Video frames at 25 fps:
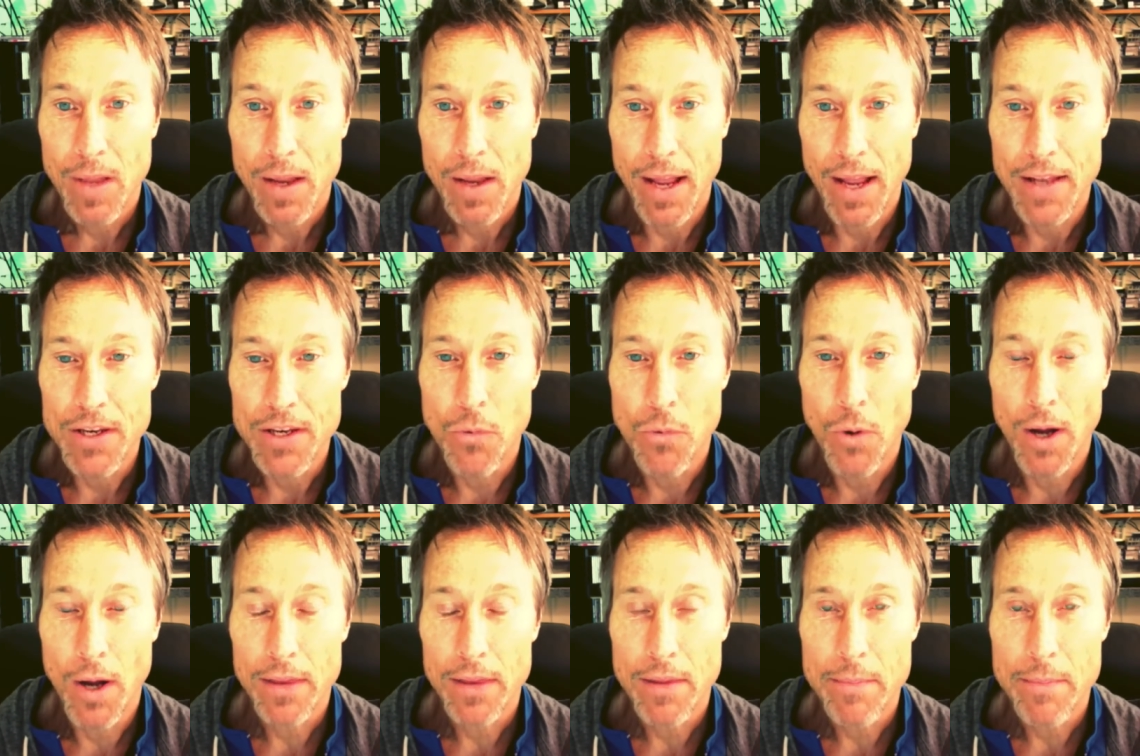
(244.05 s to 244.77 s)
you
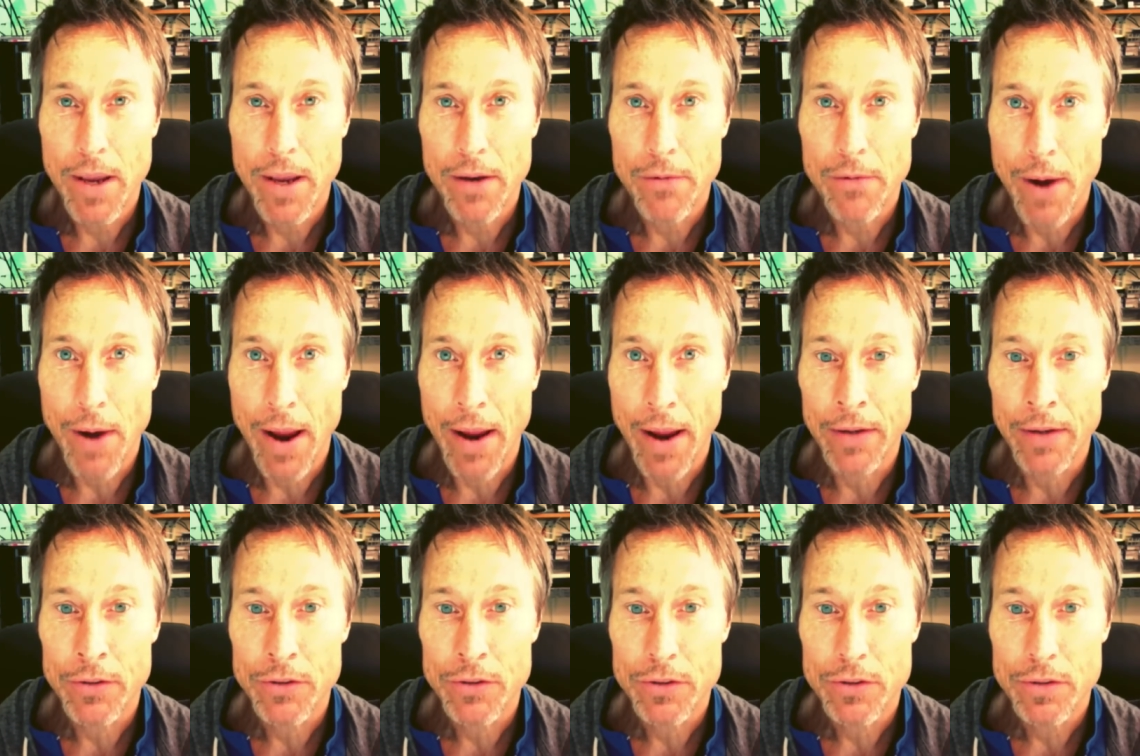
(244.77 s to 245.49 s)
want the
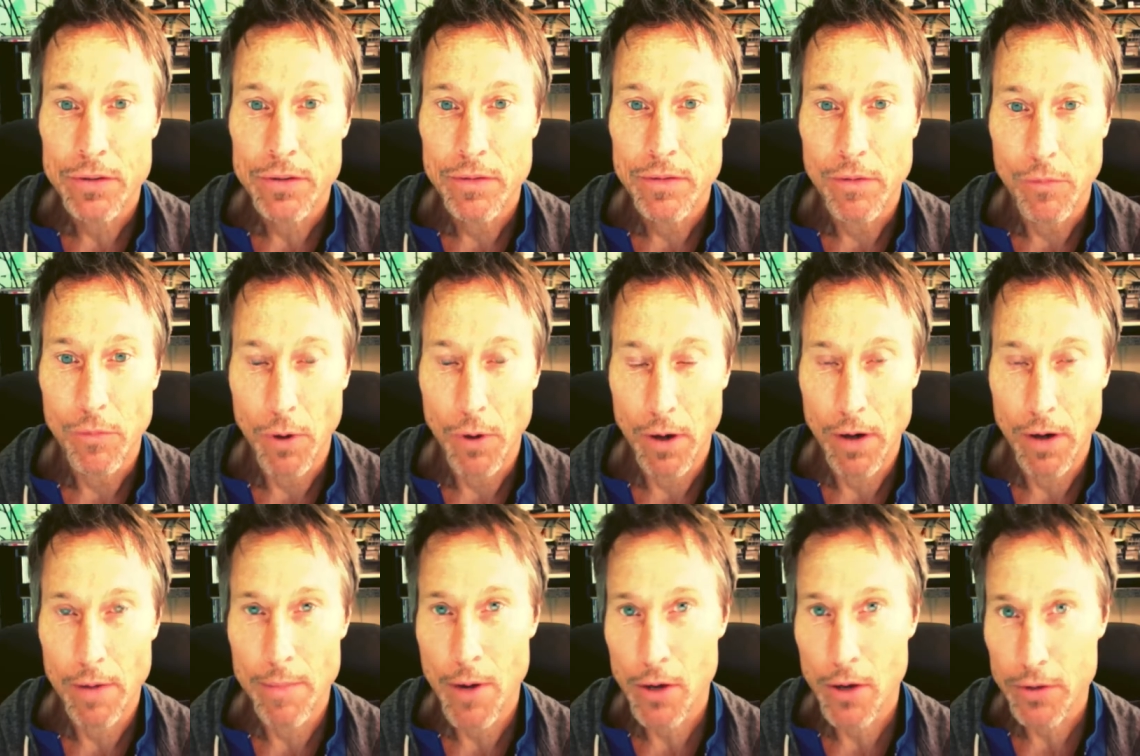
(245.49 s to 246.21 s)
mid-range
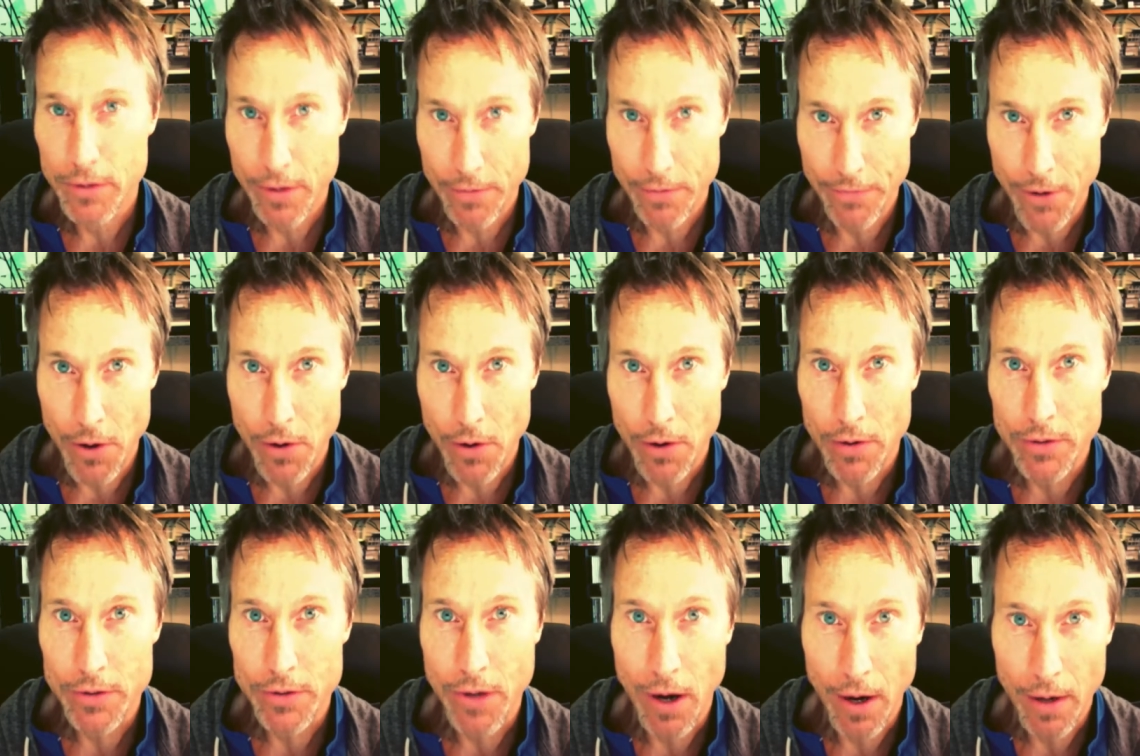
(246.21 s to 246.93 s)
where most of the
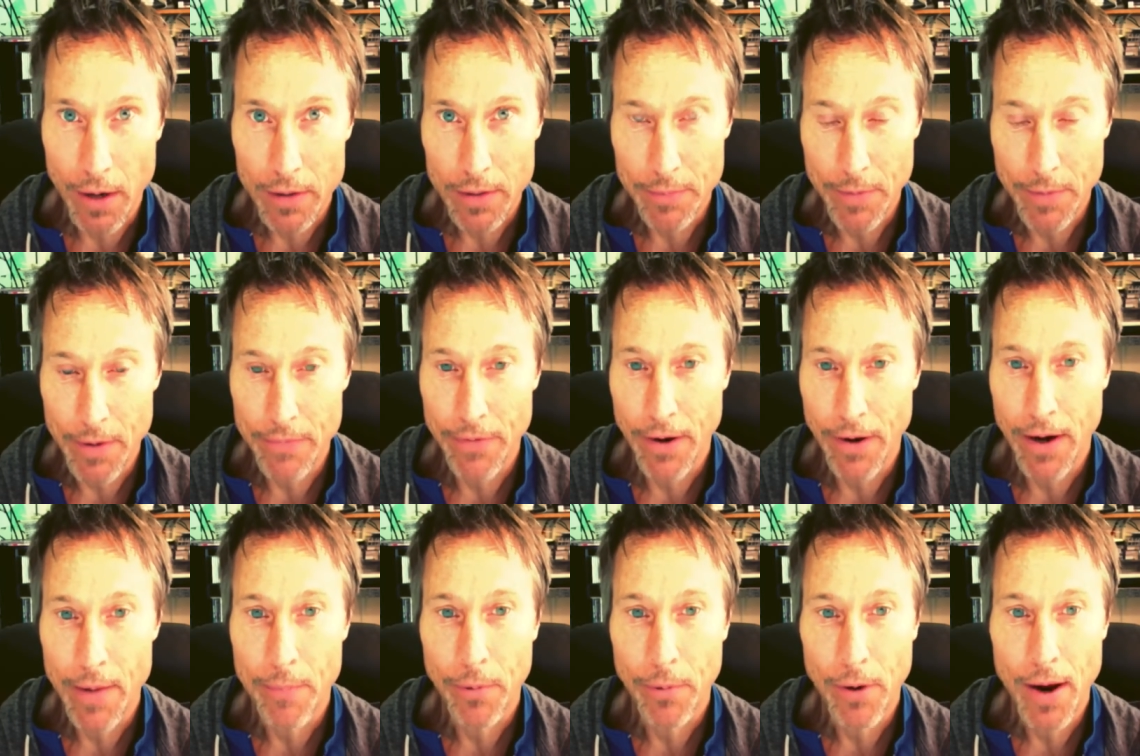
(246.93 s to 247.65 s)
vocals are to be
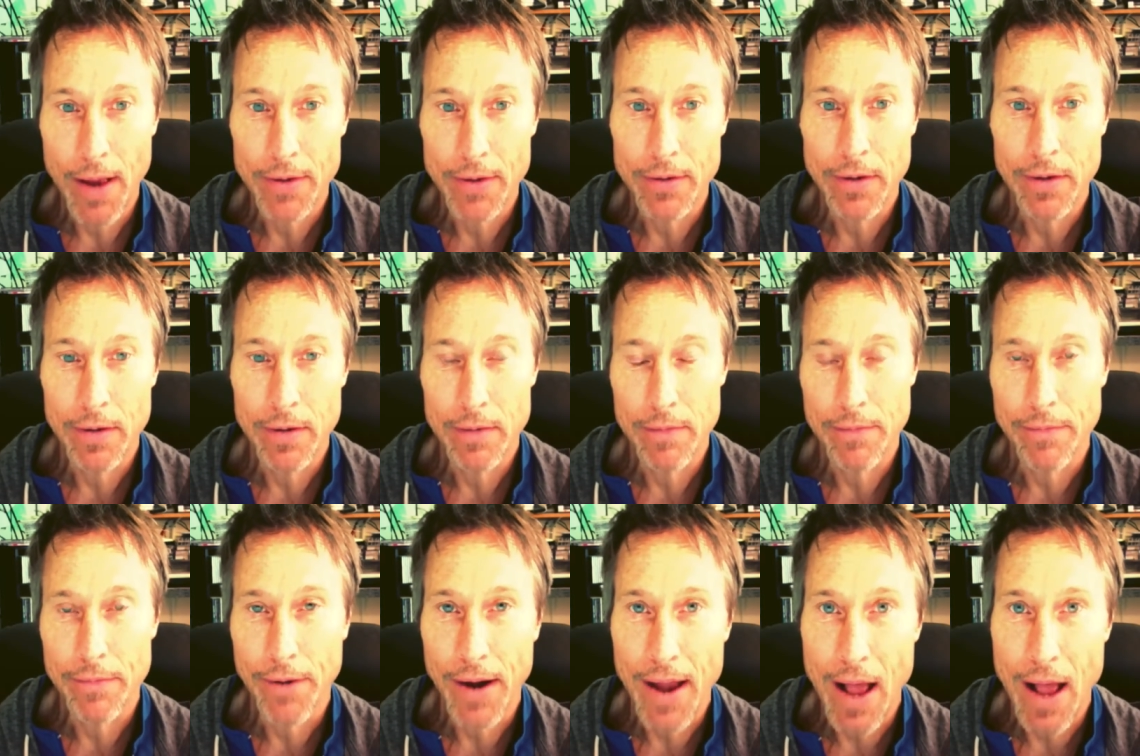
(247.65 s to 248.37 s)
very present
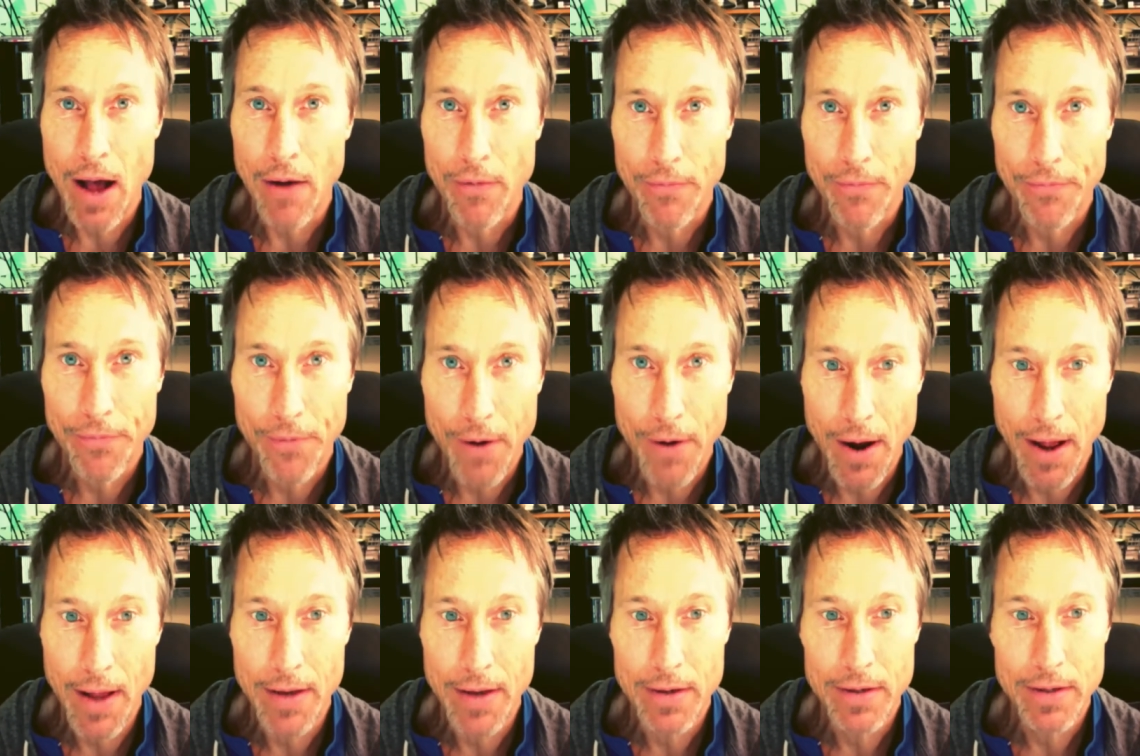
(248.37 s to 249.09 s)
and very out
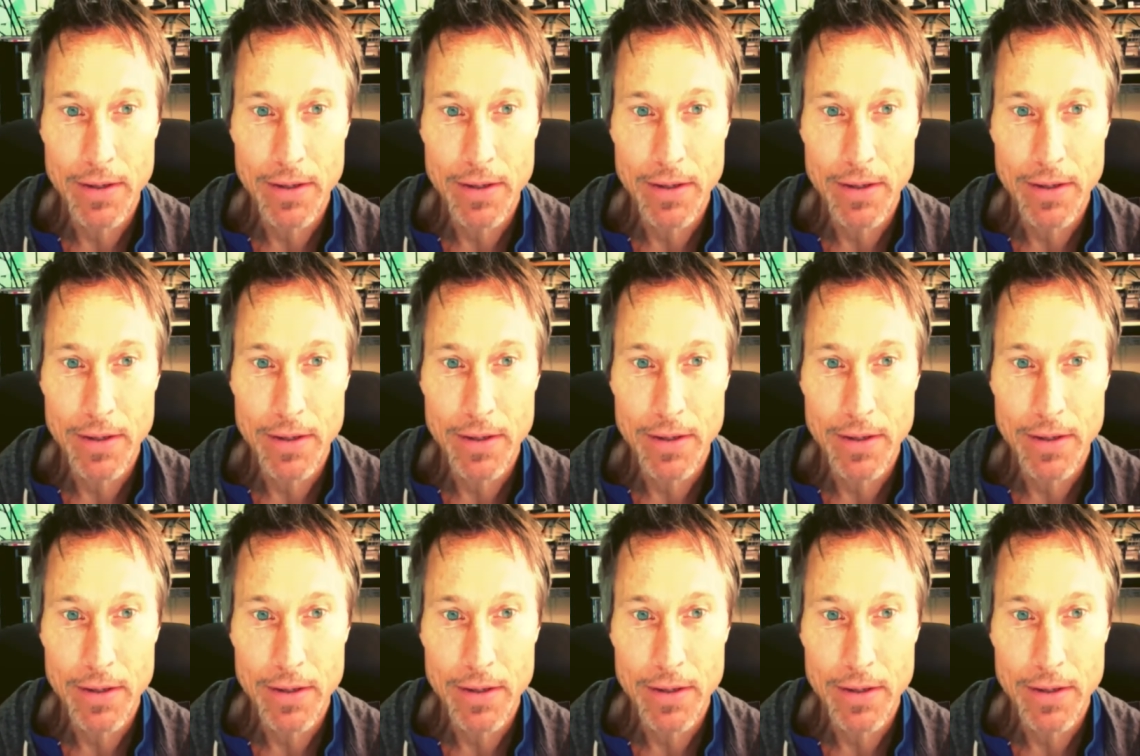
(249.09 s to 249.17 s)
front.